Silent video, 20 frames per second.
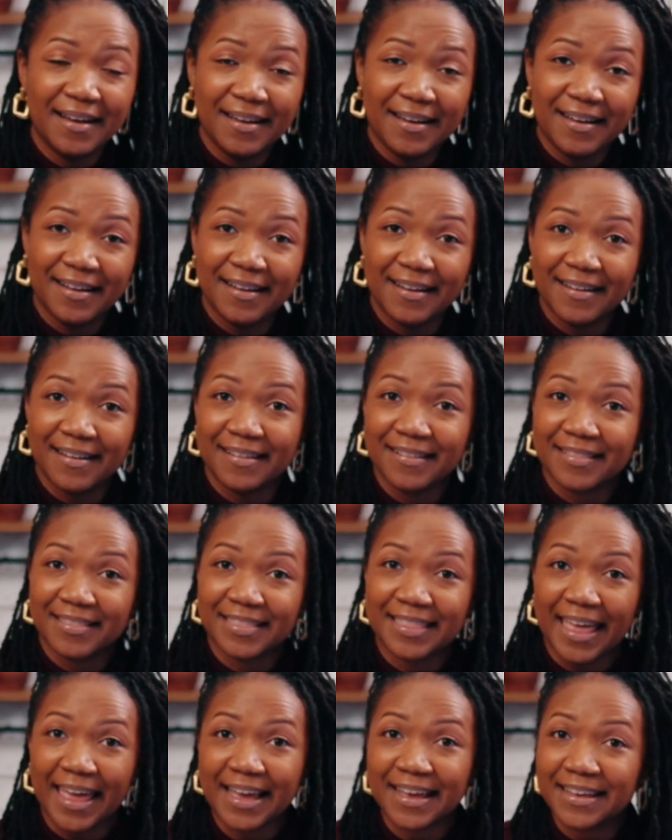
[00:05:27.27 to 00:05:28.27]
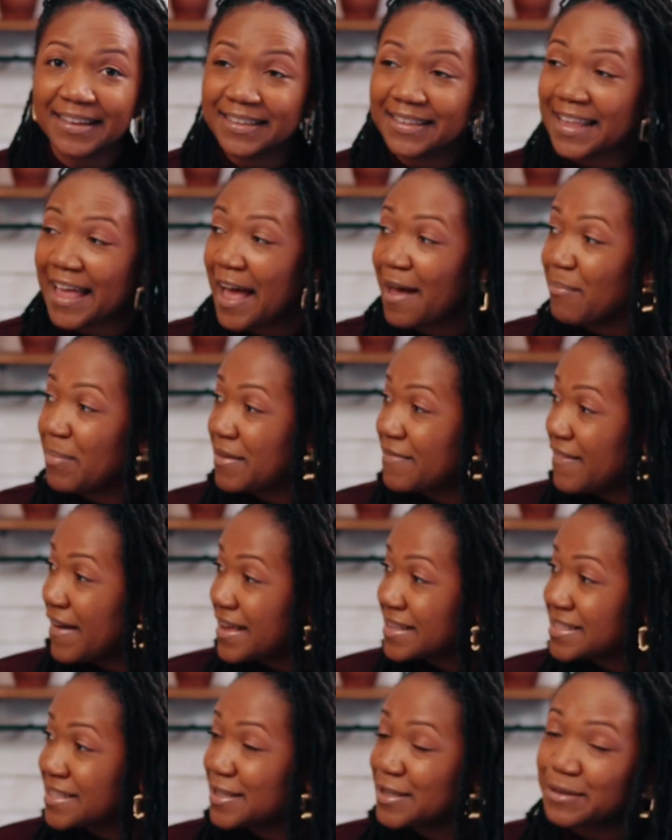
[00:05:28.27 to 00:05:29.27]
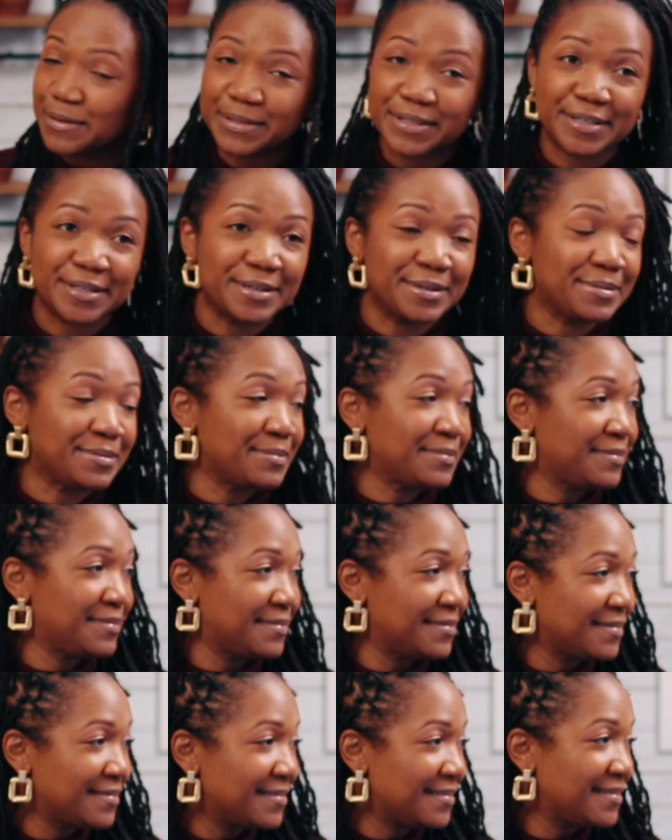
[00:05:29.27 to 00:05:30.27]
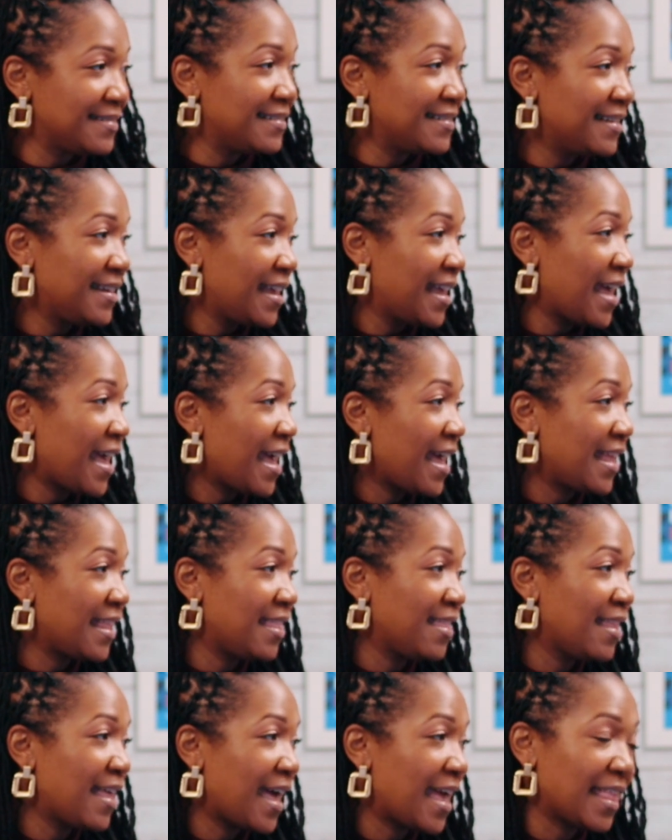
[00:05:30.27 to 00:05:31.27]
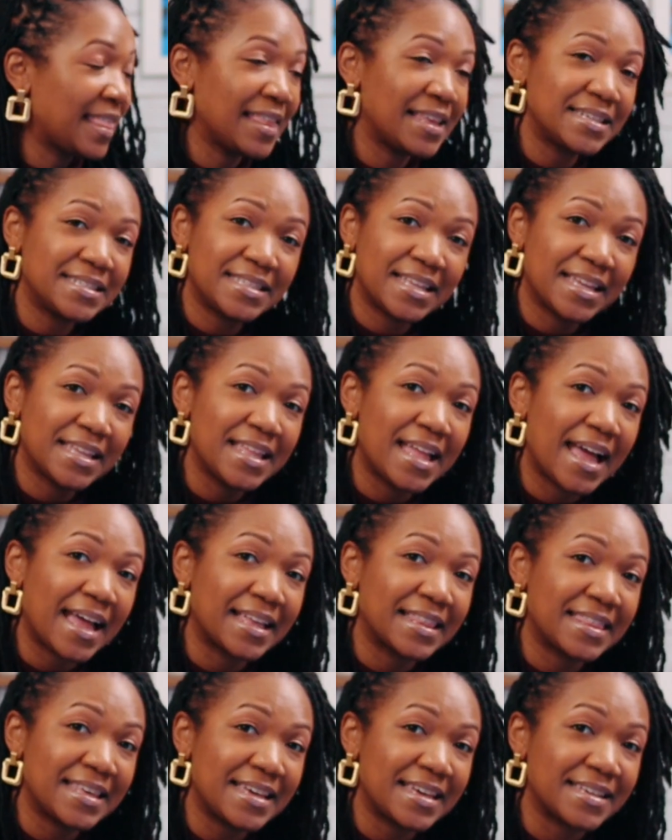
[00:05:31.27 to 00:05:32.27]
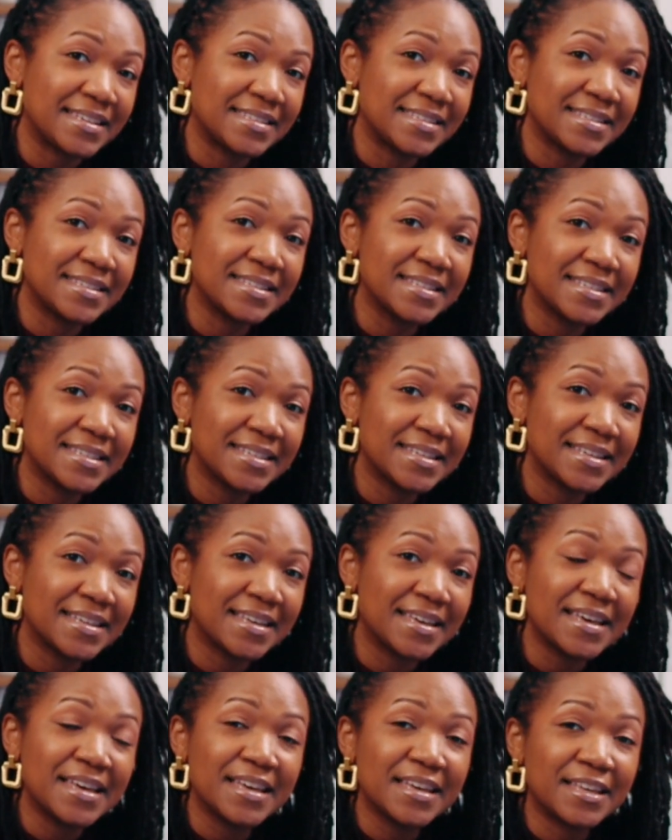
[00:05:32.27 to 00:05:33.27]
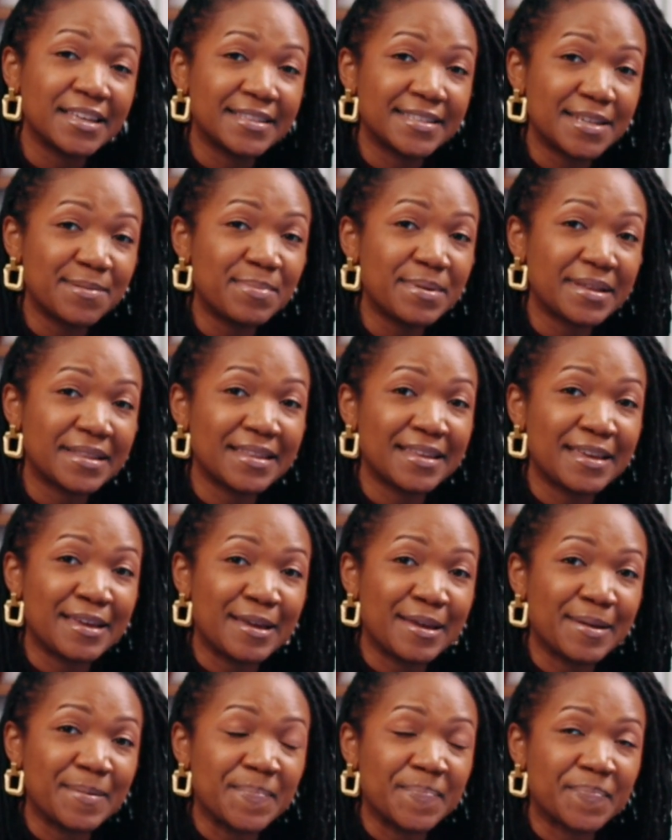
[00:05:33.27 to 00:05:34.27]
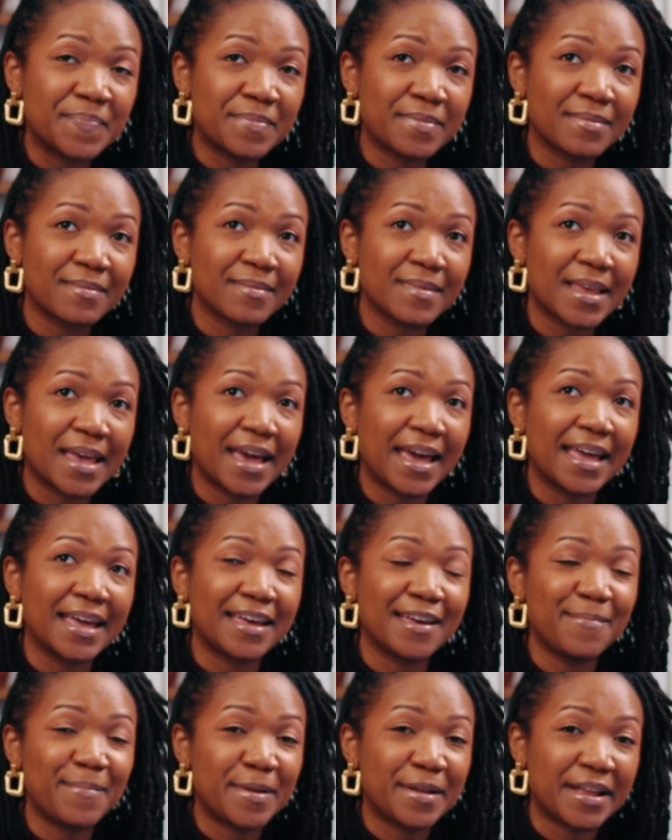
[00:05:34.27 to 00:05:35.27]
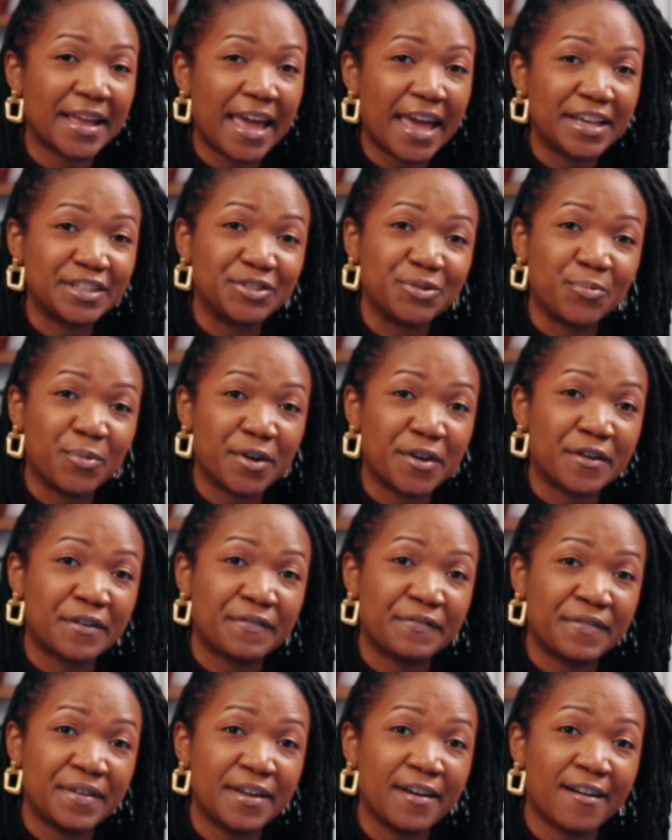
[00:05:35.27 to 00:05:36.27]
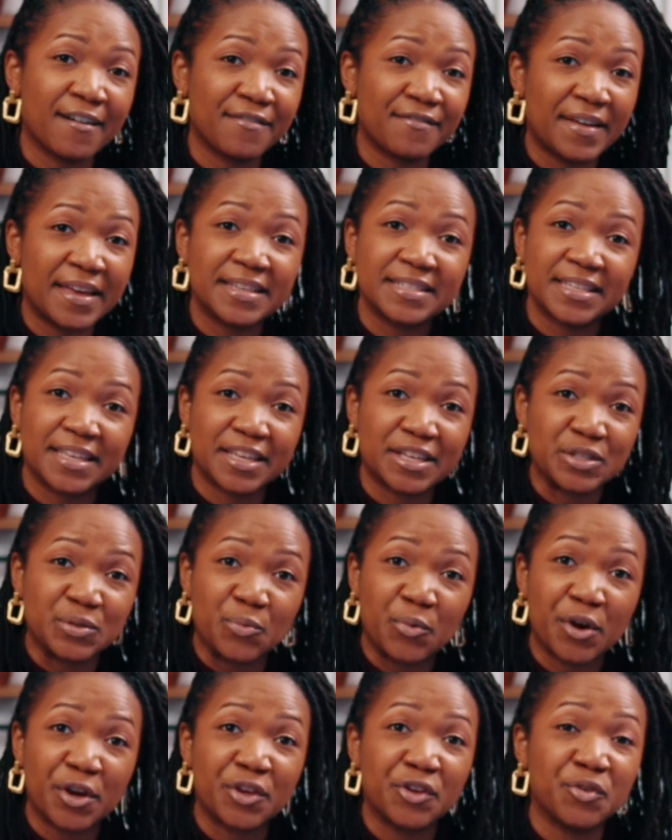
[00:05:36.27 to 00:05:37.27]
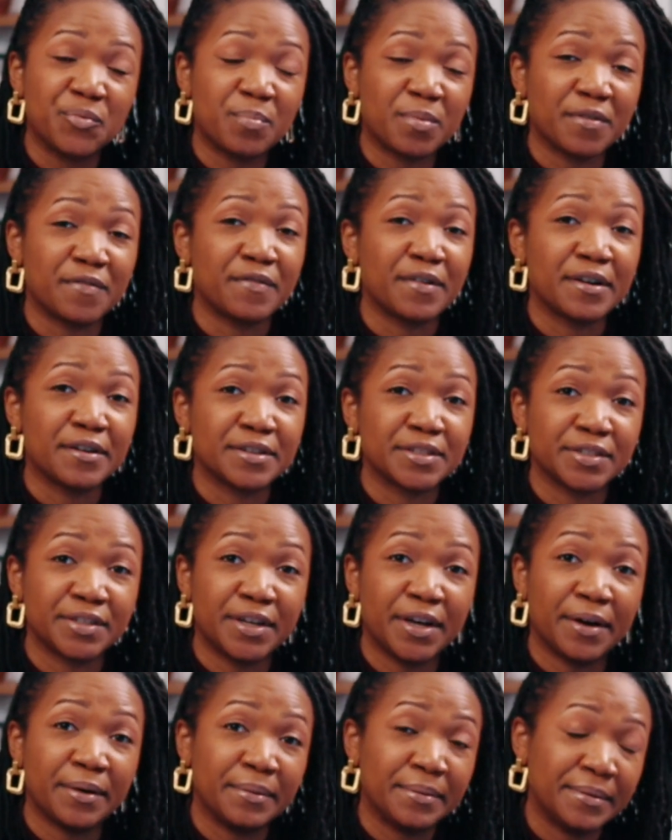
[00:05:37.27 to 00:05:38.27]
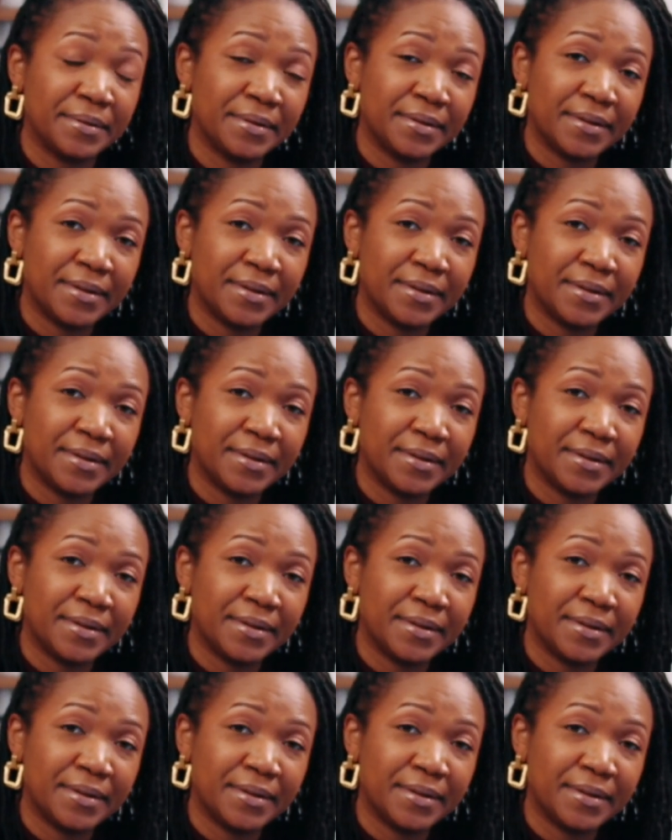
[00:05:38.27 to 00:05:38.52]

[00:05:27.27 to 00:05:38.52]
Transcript: They could not be facing you too. And listening like this. Typically in communication, where your feet are facing is where you'd prefer to go.